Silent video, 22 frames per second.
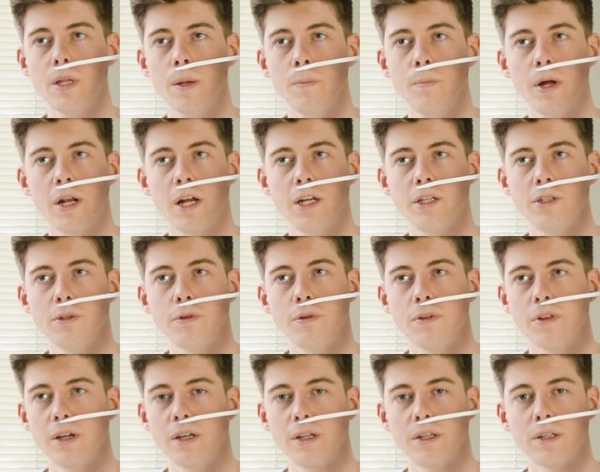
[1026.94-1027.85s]
But I do
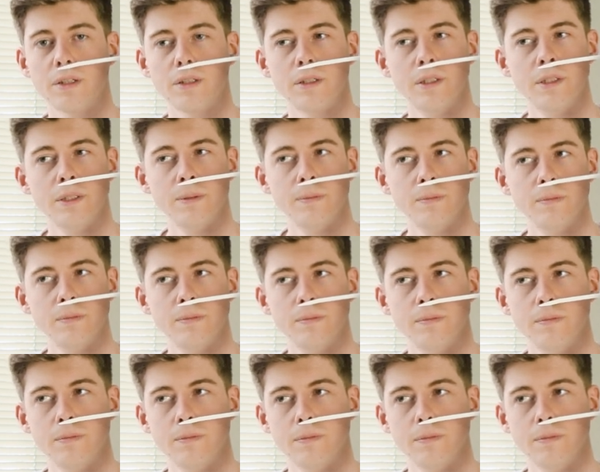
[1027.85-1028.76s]
think...
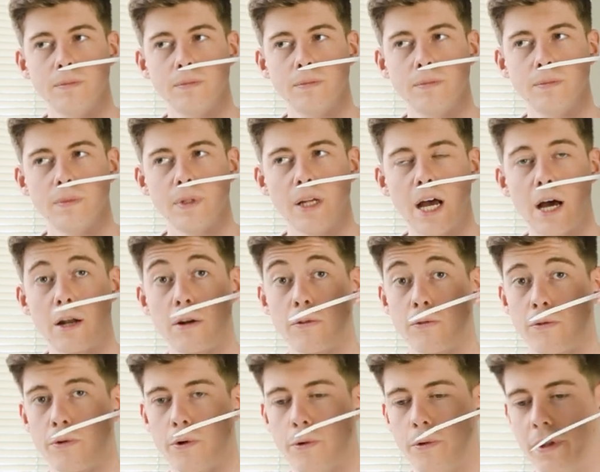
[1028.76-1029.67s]
out
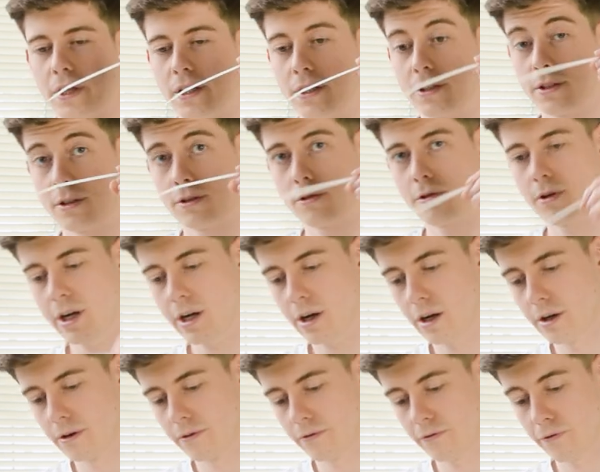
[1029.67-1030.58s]
of all these three
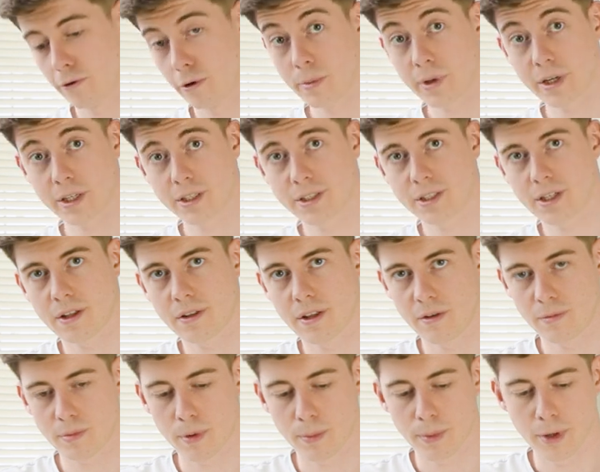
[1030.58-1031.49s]
kind of formulas that
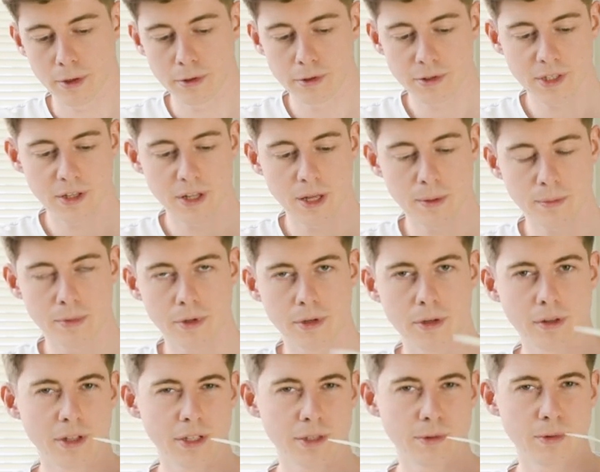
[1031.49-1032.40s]
they proposed in that
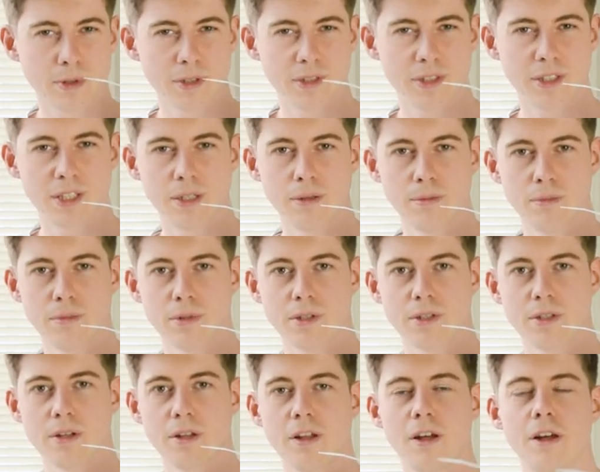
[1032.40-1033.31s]
book, this one seems
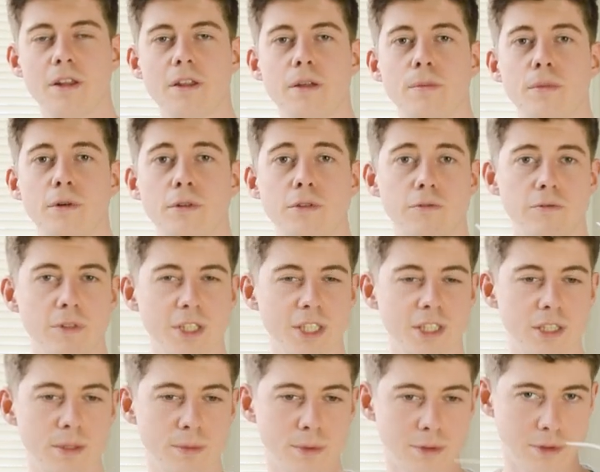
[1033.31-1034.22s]
the most
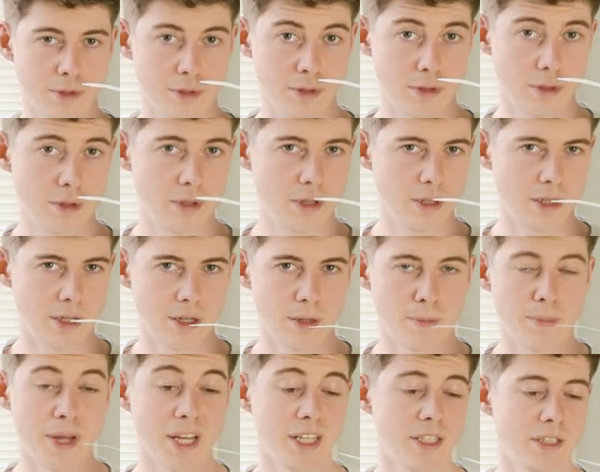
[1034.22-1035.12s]
reasonable
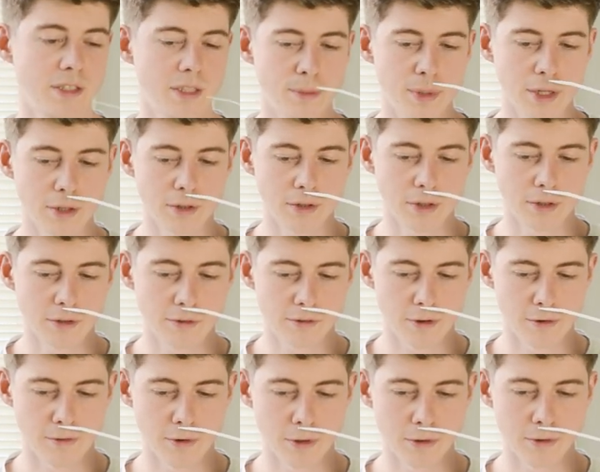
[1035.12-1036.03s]
base to build on
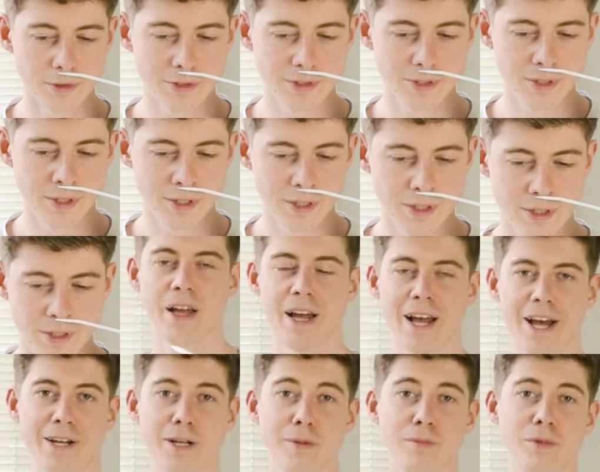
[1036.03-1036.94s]
for a rose.
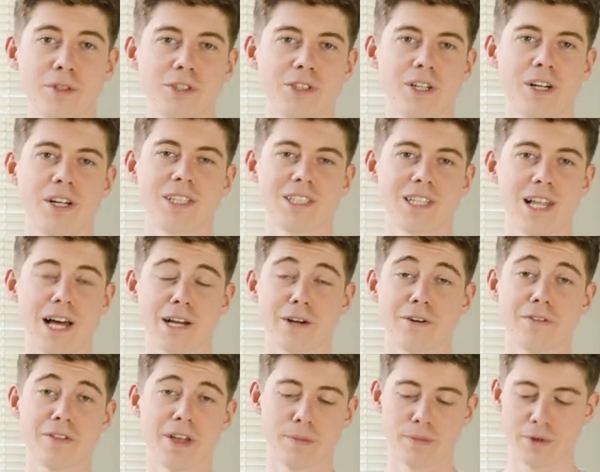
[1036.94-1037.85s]
And I'm not trying to slag
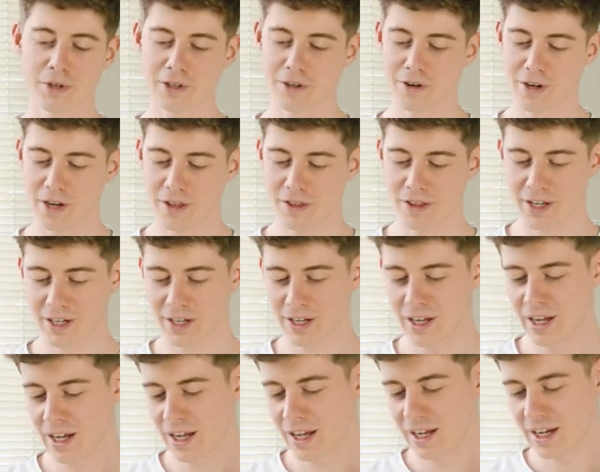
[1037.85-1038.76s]
off that book or anything,
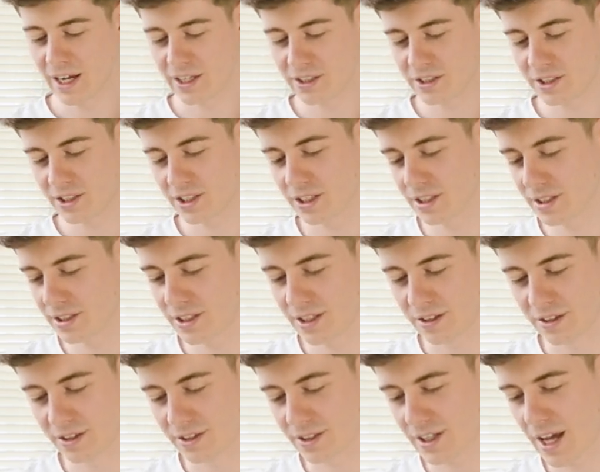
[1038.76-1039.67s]
it's just
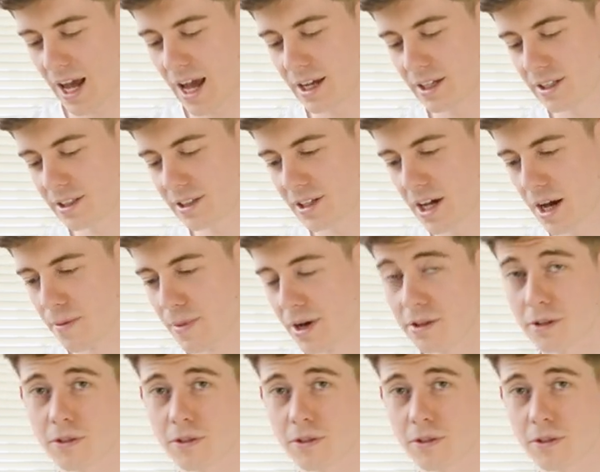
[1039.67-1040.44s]
in this case I made